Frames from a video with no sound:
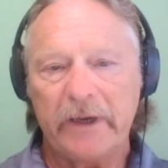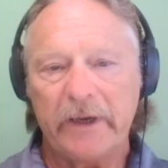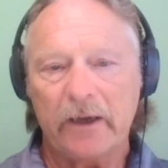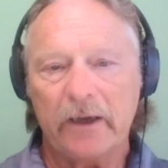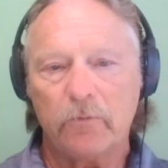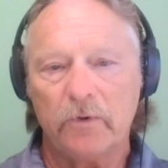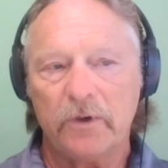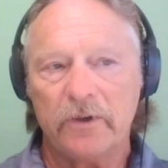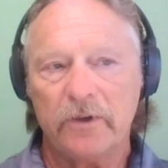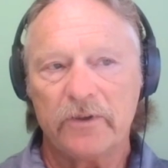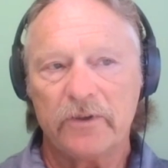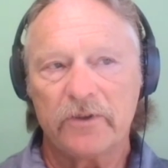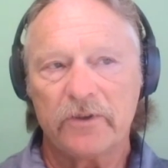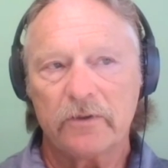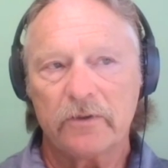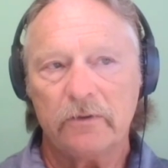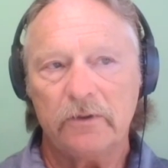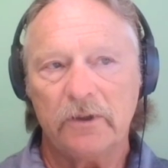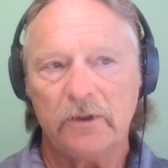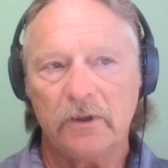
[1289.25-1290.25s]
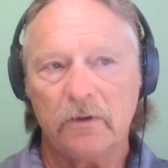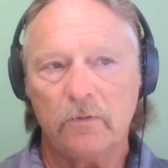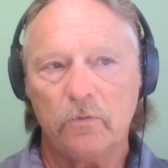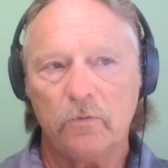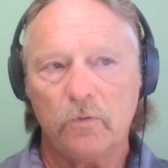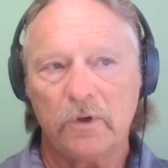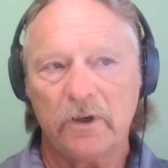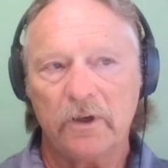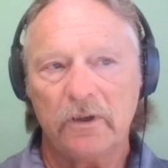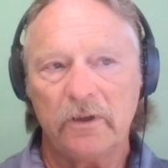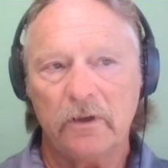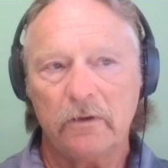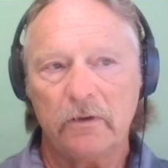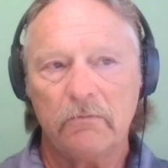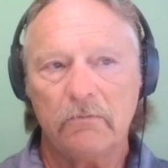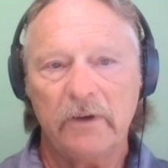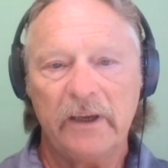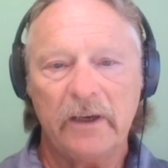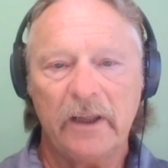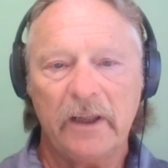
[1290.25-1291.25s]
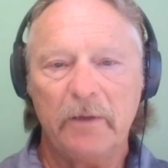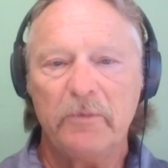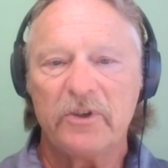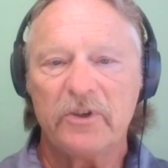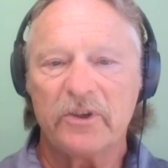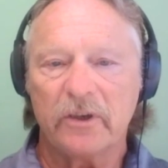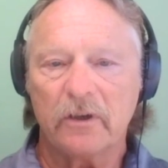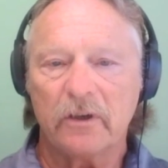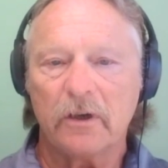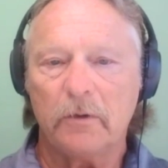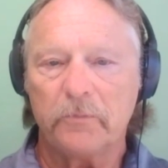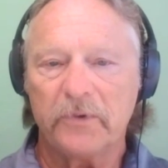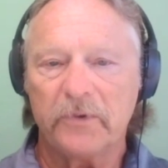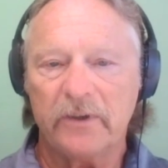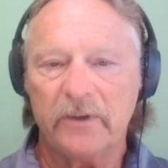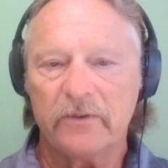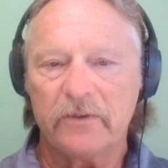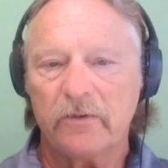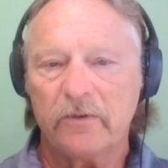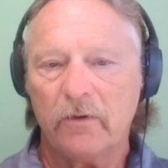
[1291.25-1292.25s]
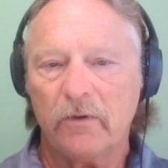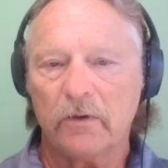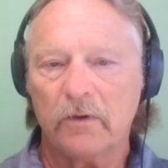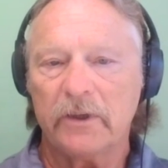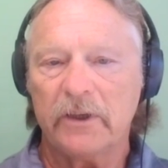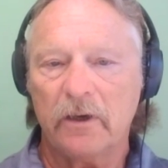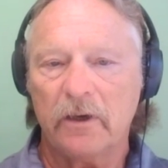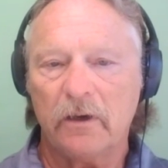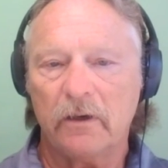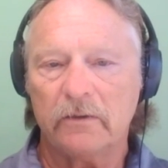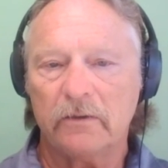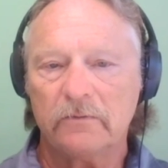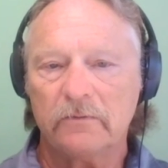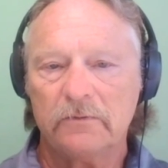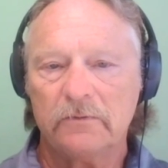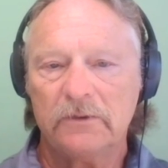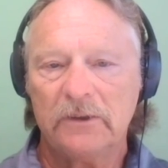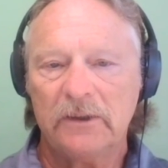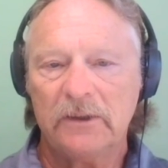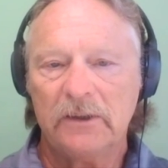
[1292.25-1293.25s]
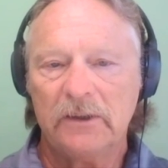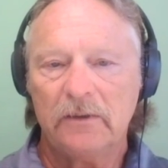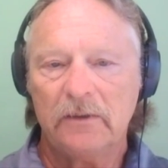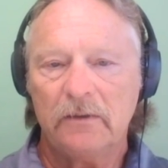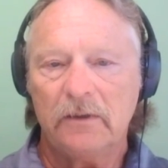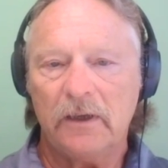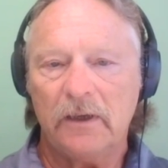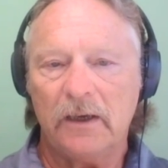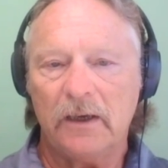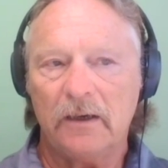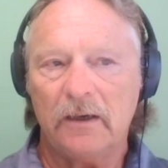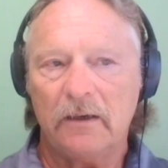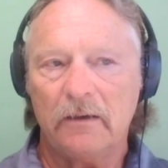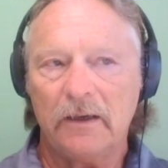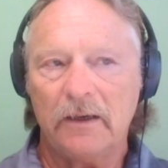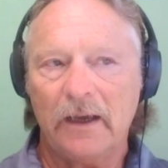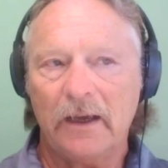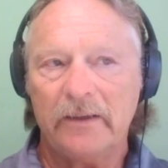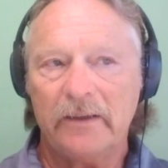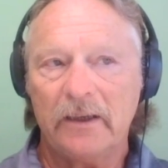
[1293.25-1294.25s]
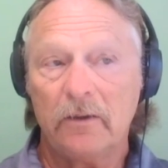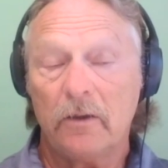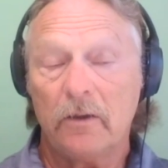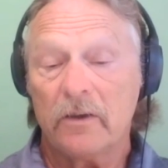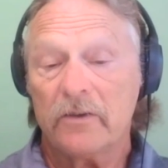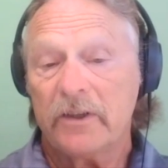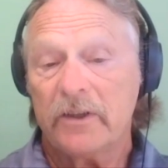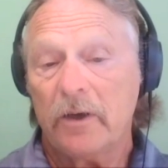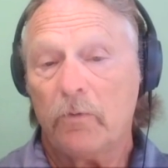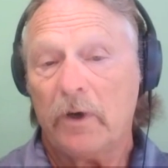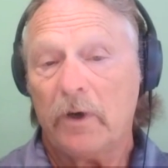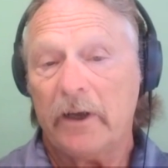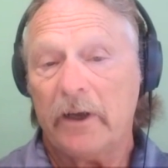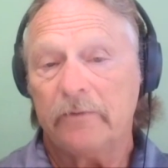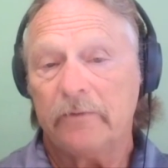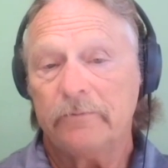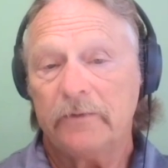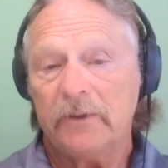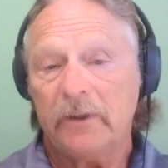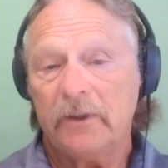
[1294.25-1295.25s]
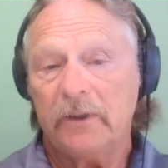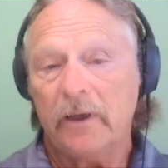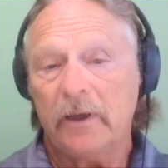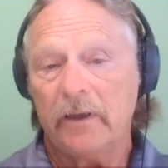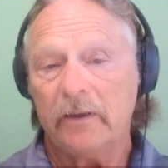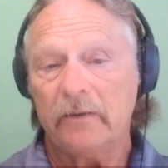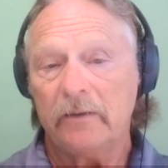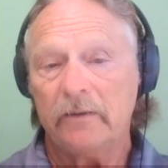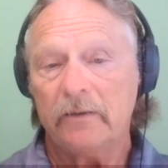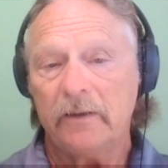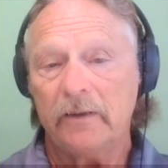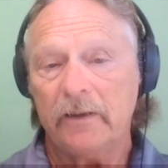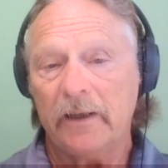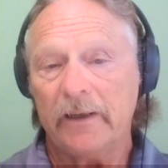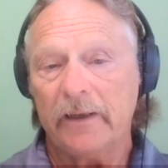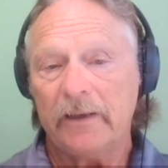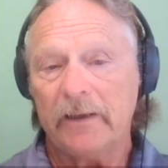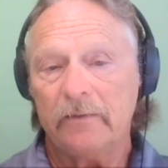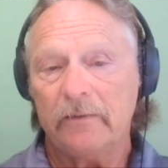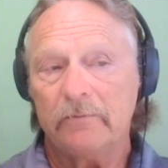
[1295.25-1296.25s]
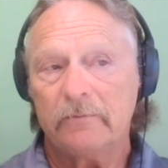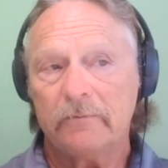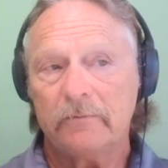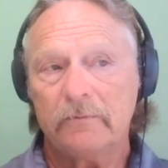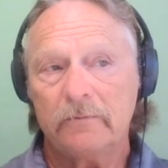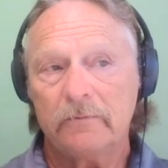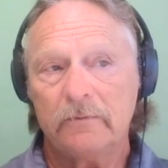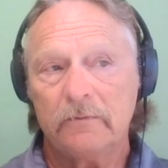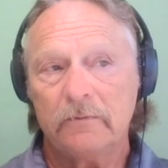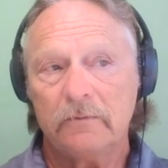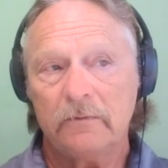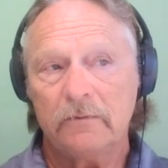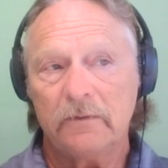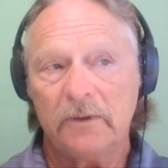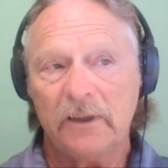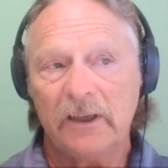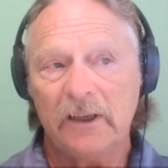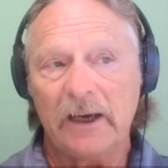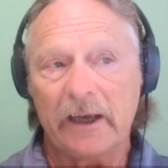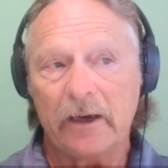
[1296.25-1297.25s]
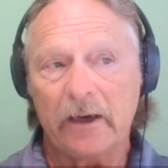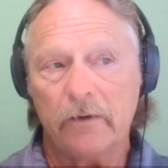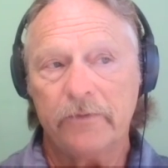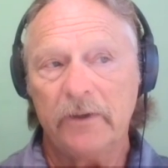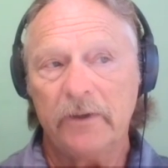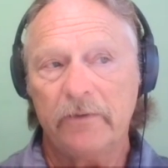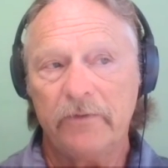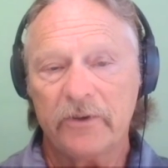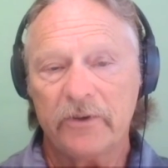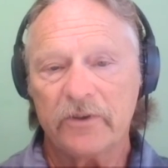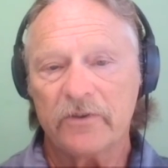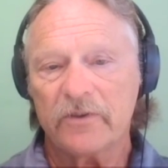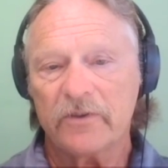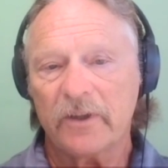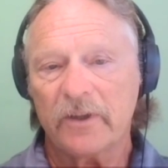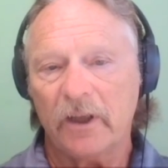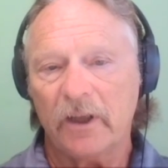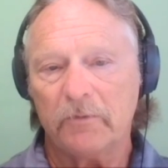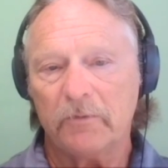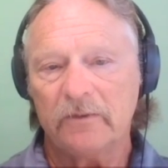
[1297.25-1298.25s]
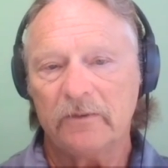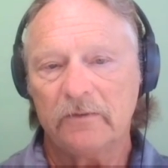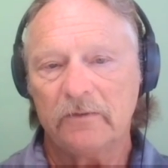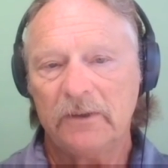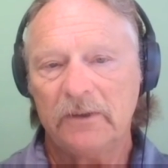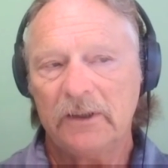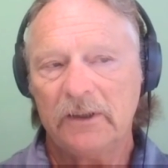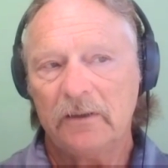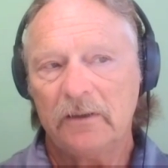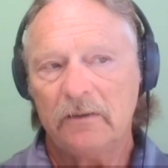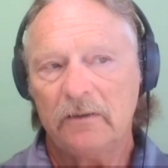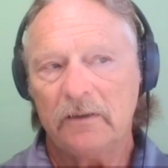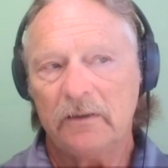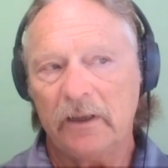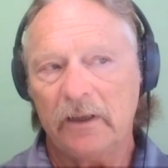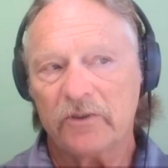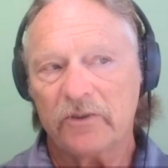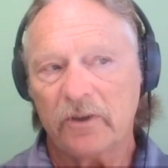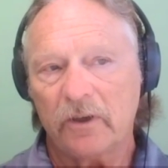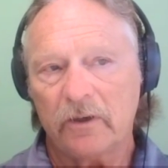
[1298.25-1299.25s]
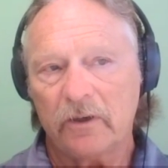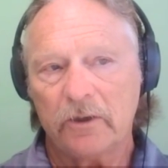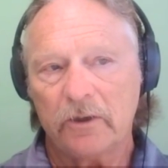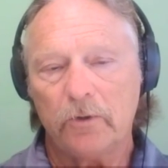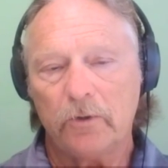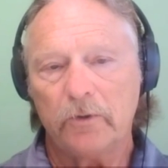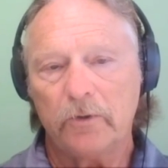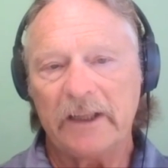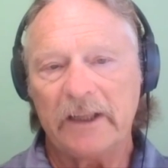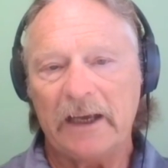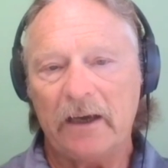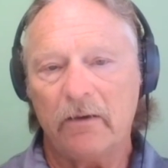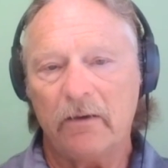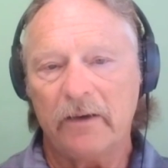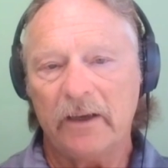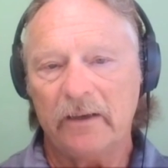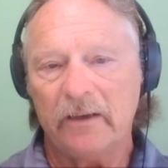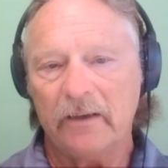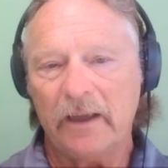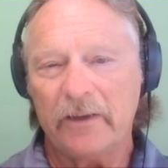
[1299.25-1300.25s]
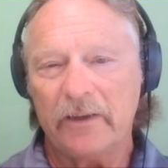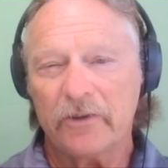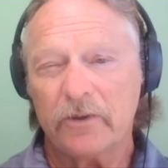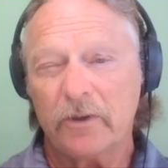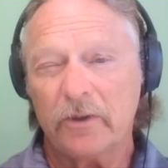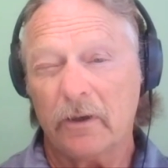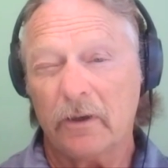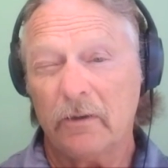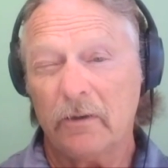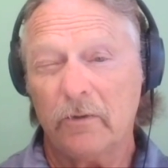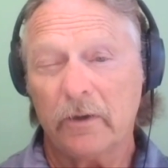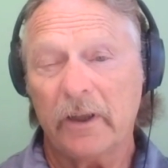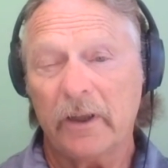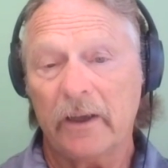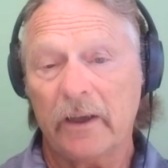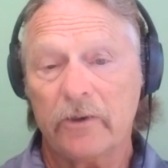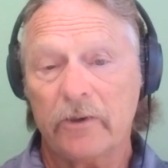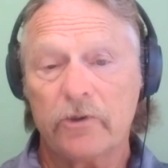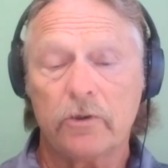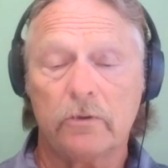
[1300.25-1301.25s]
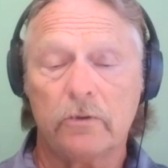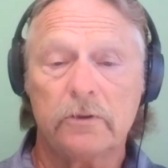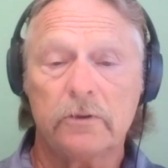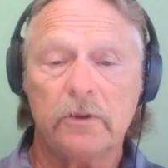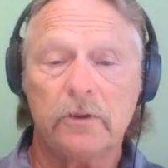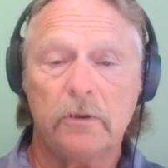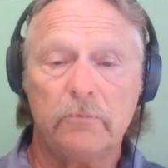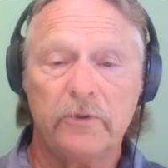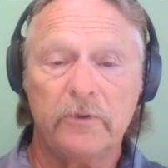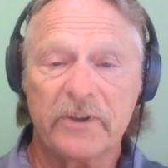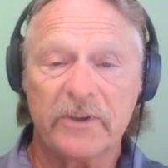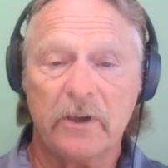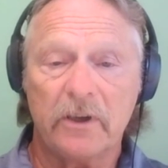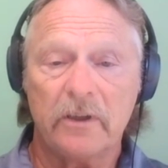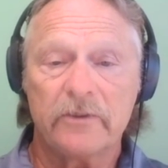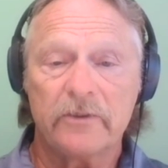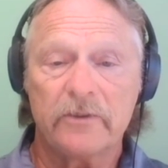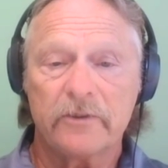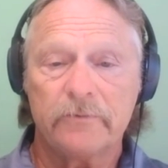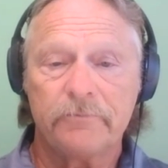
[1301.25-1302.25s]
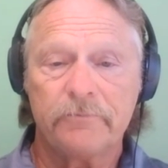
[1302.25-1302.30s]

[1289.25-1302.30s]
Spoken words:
was, one of the great imaging companies early on, and they lost their why. They got off their vision statement. They started going down and started looking at short-term results.